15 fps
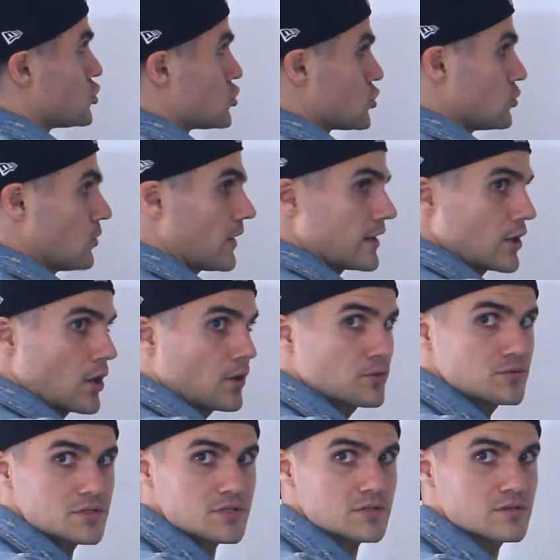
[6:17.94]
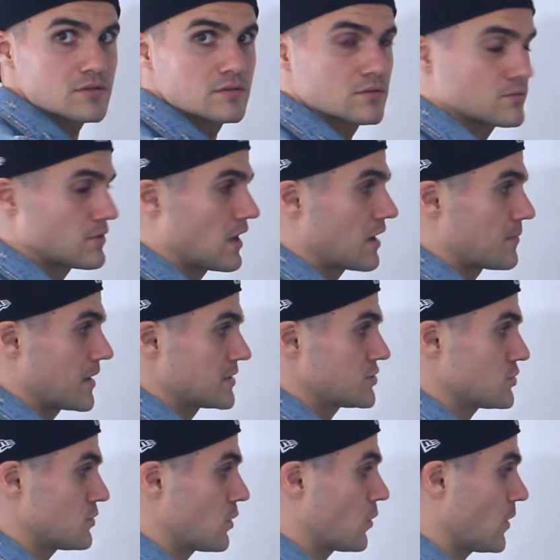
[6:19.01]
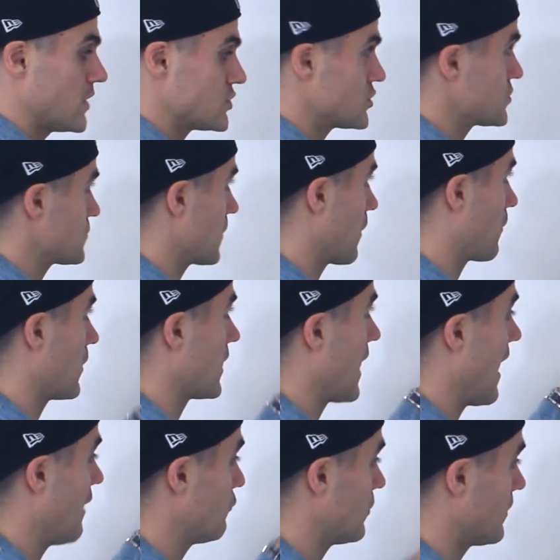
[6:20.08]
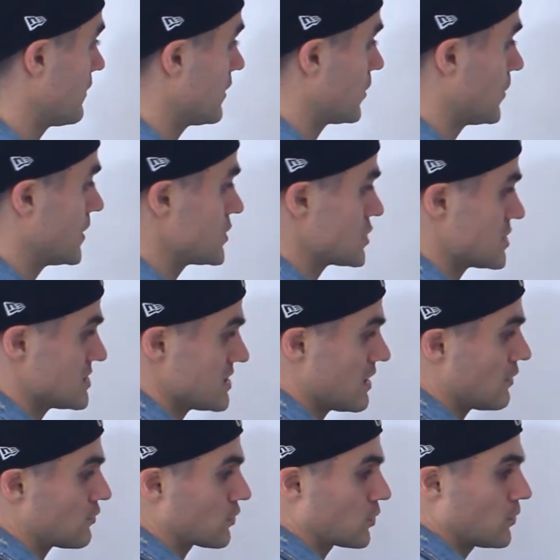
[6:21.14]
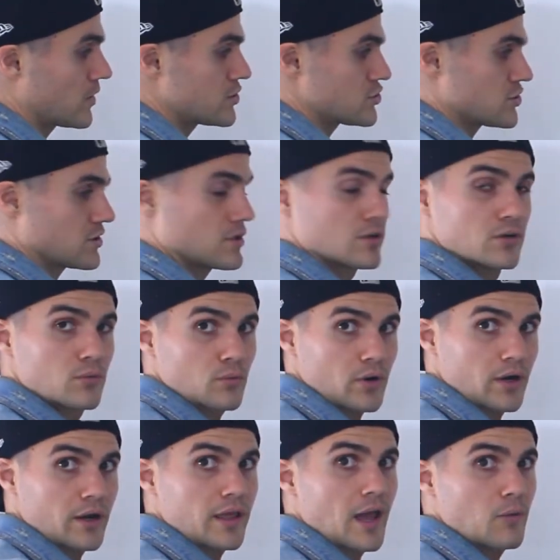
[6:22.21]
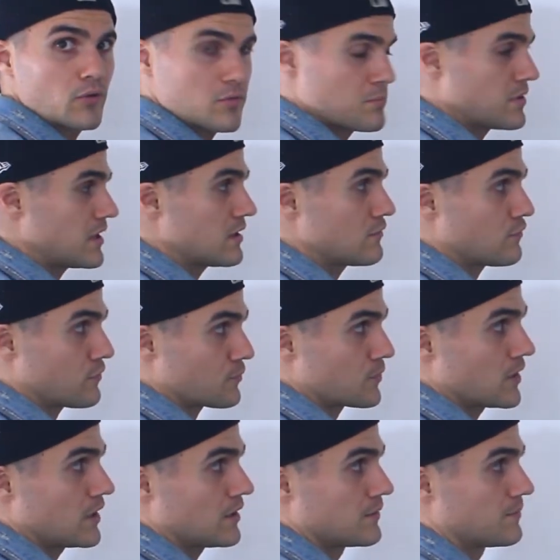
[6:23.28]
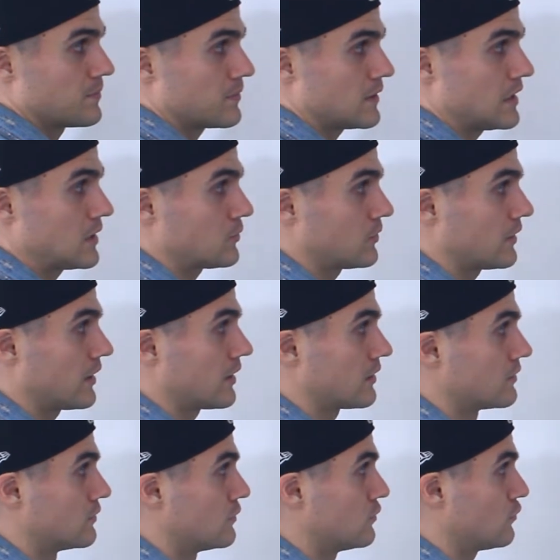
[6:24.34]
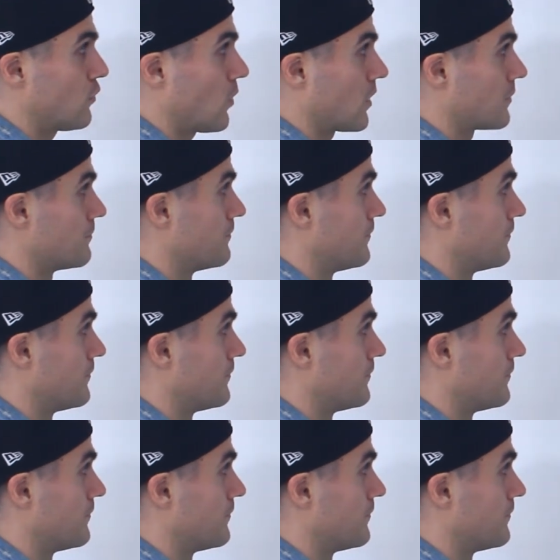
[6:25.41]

Two unknowns. We got to make two equations. We already have one of the equations. The other equation we're going to get with p of 3 equaling 4.